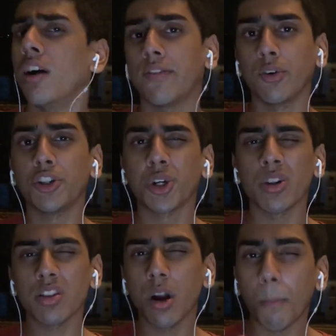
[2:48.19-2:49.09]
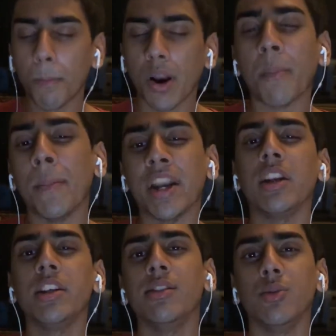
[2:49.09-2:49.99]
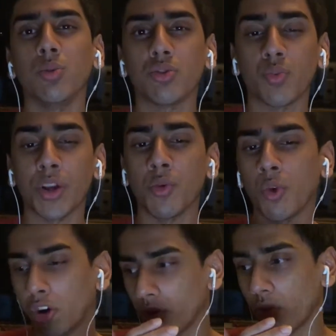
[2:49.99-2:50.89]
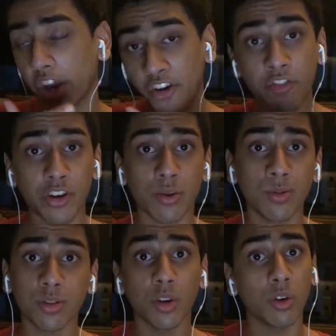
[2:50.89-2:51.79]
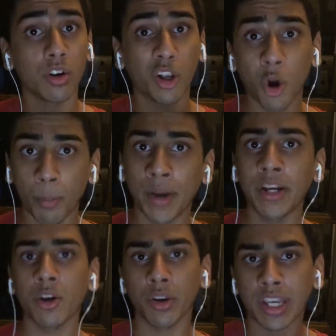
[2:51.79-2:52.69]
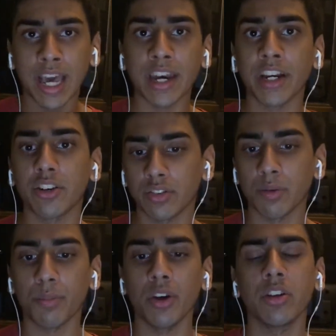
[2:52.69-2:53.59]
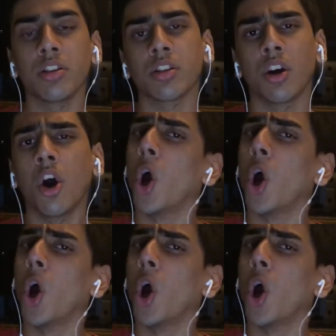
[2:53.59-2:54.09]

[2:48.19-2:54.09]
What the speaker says: Full shots are primarily used when you want to introduce or comment on a character's appearance,